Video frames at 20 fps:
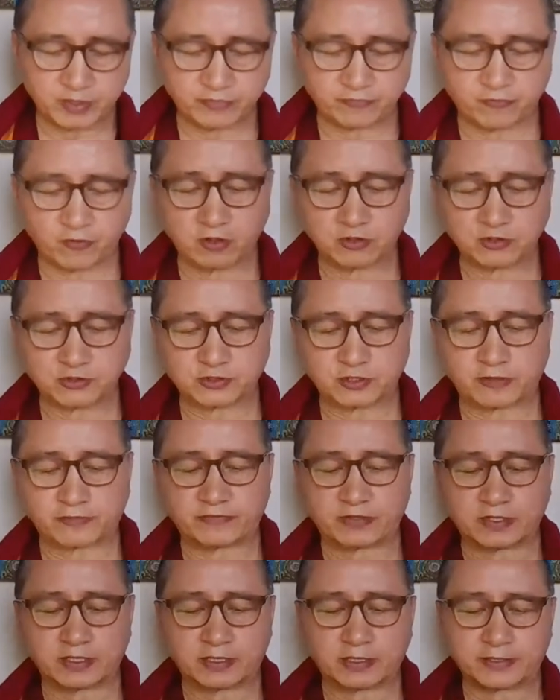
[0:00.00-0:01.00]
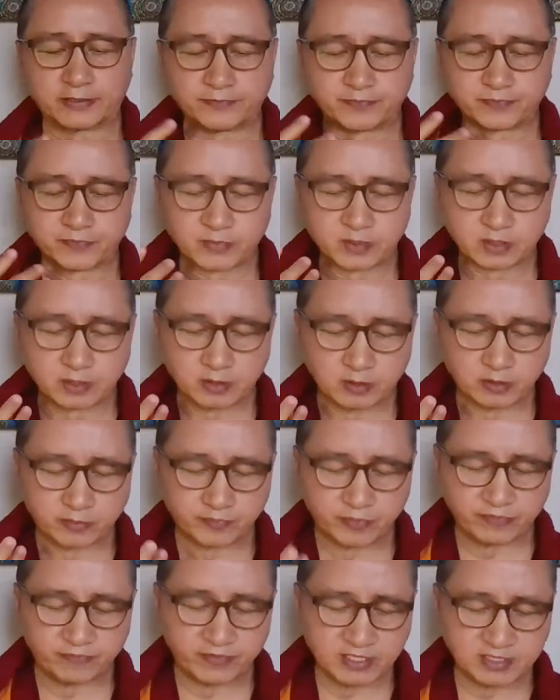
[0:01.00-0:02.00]
faults of the
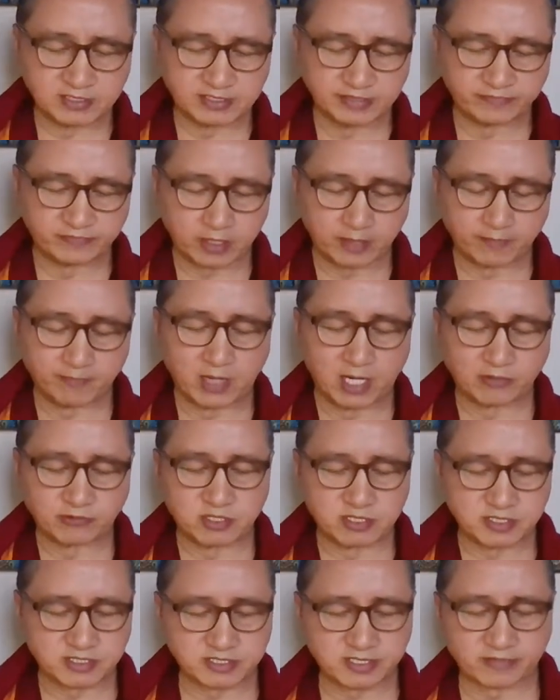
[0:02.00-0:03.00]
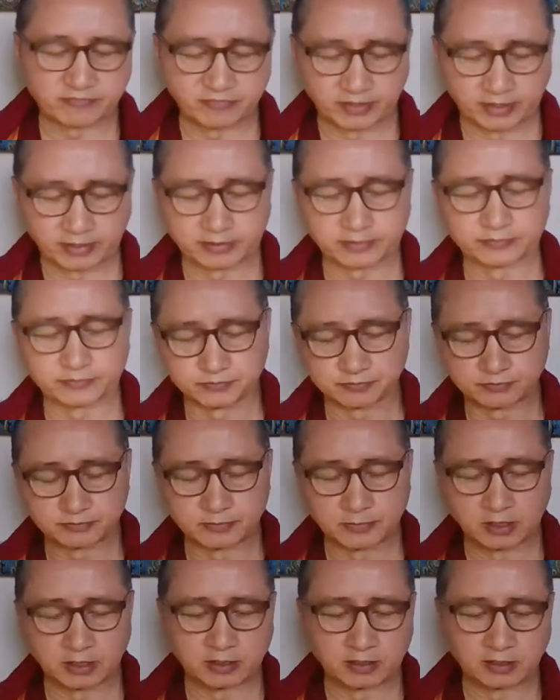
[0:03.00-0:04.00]
pervasive compounded suffering,
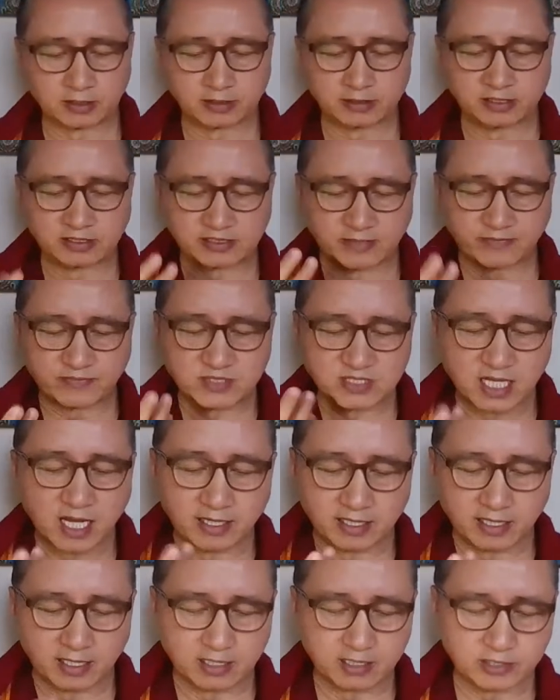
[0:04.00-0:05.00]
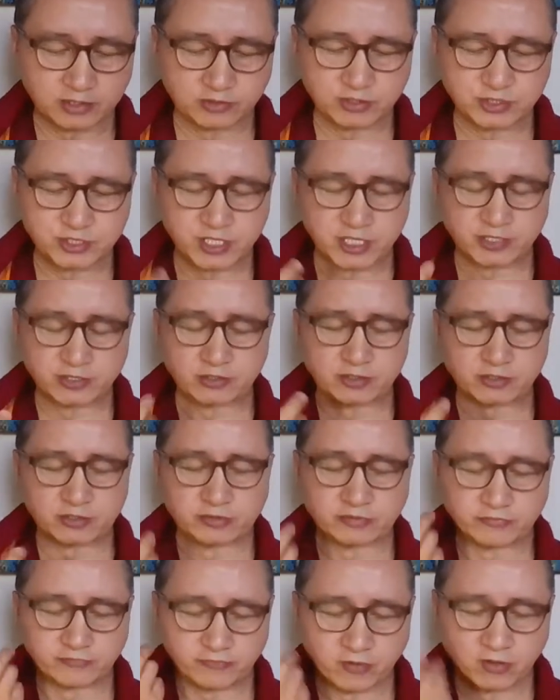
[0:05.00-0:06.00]
the samsara,
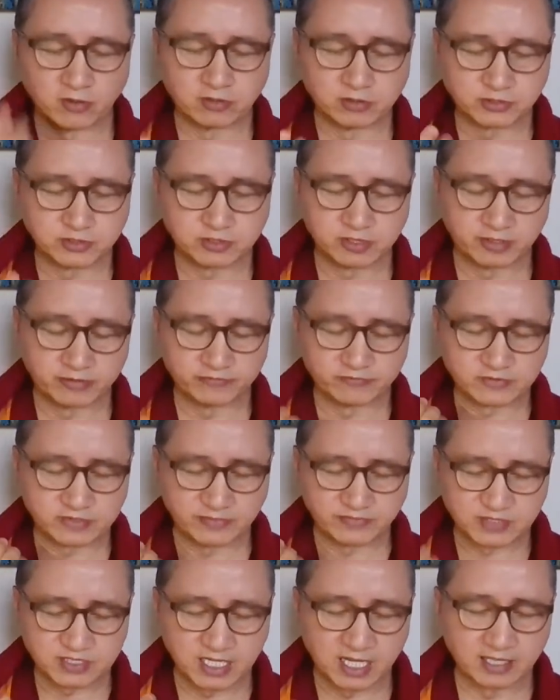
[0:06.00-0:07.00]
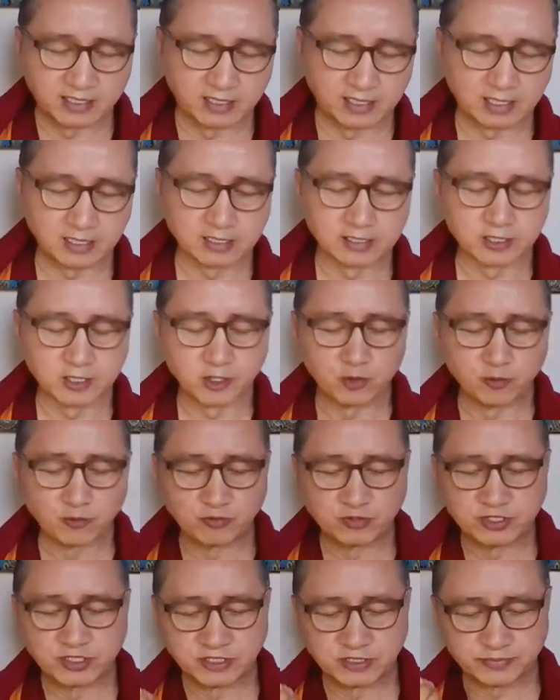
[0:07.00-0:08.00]
general faults of samsara,
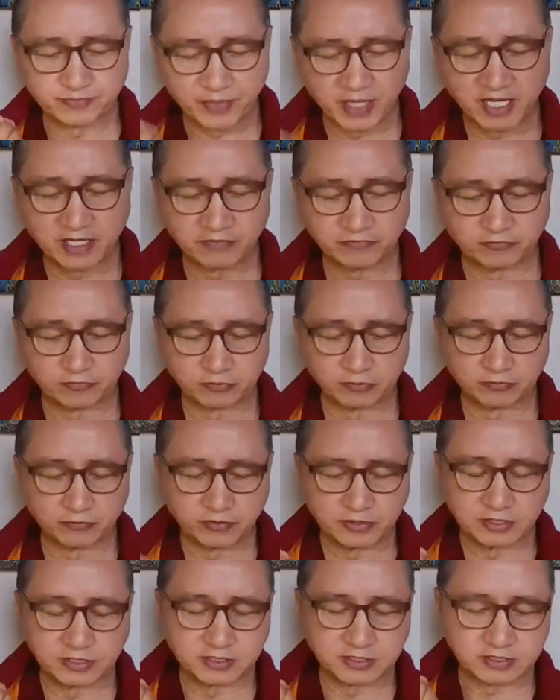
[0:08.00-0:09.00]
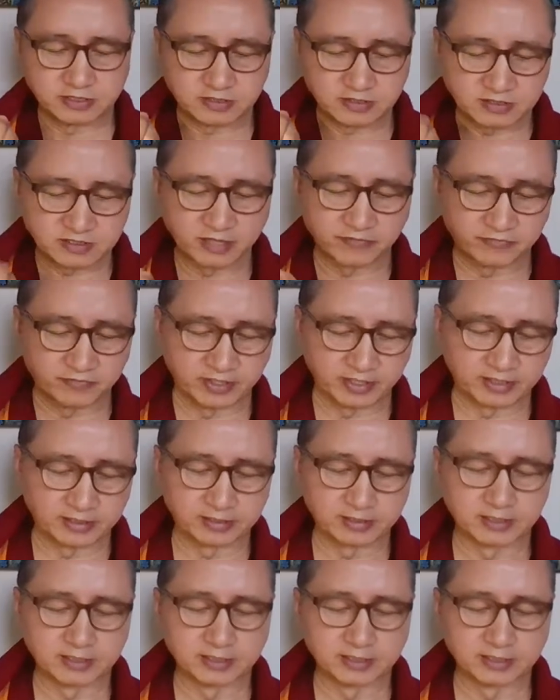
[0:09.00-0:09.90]
which is painful, which is suffering,